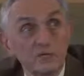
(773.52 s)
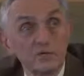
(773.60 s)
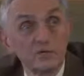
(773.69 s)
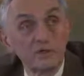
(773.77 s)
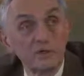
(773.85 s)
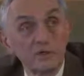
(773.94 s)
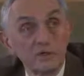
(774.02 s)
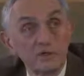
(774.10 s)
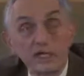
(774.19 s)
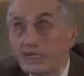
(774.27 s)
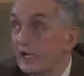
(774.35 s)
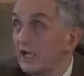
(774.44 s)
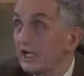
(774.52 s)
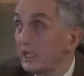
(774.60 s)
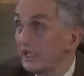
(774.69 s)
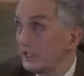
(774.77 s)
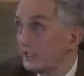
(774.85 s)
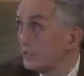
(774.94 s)
for
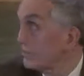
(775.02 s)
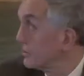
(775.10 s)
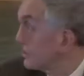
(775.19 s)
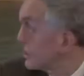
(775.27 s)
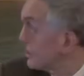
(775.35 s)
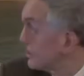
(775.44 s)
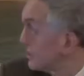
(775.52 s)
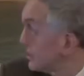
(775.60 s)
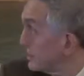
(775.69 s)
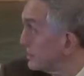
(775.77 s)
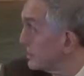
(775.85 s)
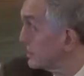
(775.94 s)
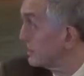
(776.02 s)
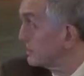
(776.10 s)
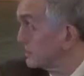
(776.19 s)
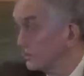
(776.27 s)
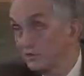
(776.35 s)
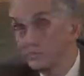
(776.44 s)
candidates for entry, I think
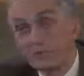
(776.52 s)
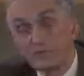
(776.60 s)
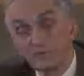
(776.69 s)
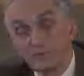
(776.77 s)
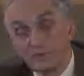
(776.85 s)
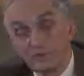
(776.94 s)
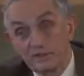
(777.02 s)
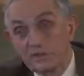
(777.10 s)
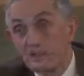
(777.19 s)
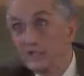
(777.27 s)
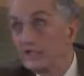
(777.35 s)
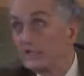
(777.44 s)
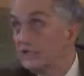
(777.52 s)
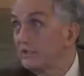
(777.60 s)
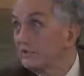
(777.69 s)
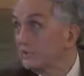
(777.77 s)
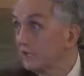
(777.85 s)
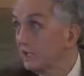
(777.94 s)
you might find it
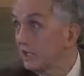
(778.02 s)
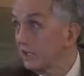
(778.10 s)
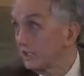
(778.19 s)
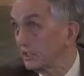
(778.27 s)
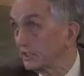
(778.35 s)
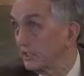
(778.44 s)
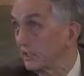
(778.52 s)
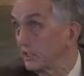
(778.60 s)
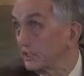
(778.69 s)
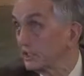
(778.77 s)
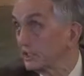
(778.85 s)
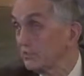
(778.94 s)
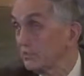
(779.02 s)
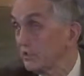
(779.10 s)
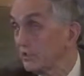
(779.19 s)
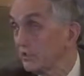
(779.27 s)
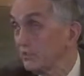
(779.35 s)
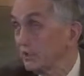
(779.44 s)
even less, to pick
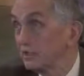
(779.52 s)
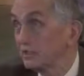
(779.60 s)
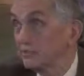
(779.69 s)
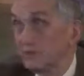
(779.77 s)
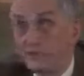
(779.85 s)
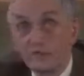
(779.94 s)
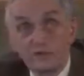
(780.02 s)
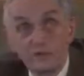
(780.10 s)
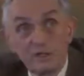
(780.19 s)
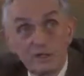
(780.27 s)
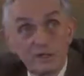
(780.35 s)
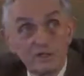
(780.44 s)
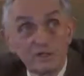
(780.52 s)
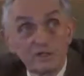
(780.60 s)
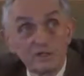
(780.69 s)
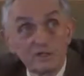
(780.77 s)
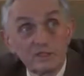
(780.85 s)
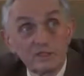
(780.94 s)
up Hans-Peter
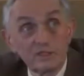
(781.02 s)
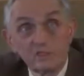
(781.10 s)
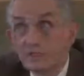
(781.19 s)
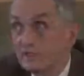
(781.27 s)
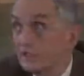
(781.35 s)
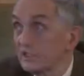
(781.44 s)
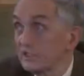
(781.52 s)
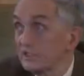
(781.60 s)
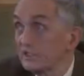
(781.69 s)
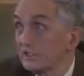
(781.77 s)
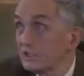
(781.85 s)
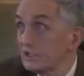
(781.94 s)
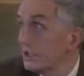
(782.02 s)
Creasy's concern with